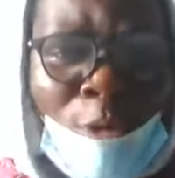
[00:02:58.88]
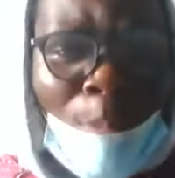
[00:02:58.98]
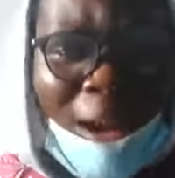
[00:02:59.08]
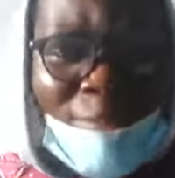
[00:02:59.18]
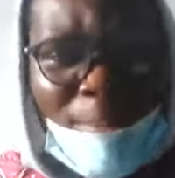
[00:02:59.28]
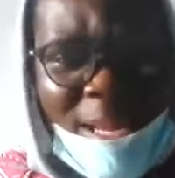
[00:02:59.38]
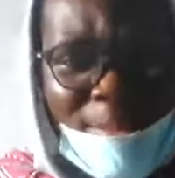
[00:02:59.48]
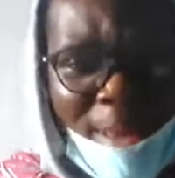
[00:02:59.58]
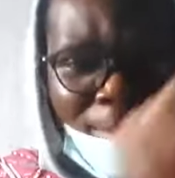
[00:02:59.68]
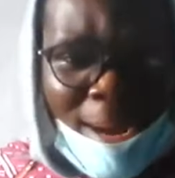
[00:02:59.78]
your family
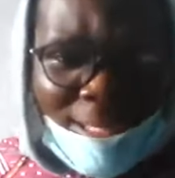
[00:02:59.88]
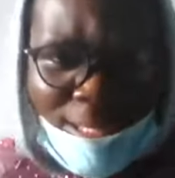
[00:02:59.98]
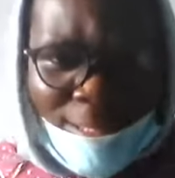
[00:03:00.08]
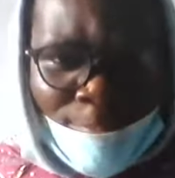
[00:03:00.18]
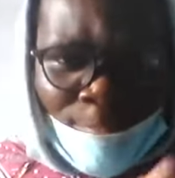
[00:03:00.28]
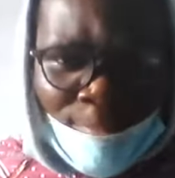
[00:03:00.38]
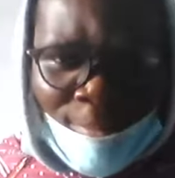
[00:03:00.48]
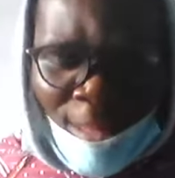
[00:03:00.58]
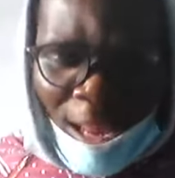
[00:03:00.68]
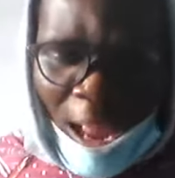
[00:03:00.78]
members
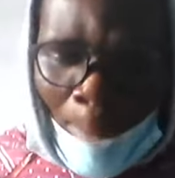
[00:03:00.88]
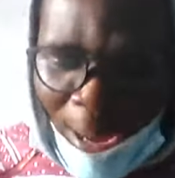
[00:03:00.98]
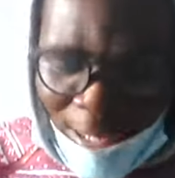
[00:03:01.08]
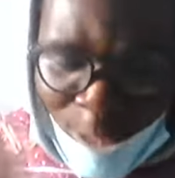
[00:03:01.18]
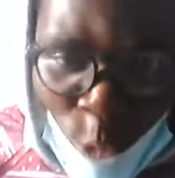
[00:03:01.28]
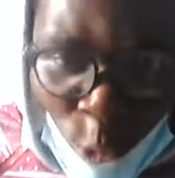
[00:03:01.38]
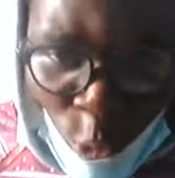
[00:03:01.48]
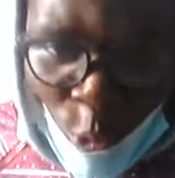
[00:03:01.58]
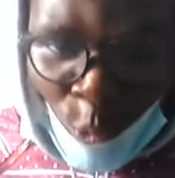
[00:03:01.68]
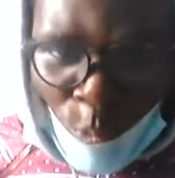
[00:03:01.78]
are passing to you.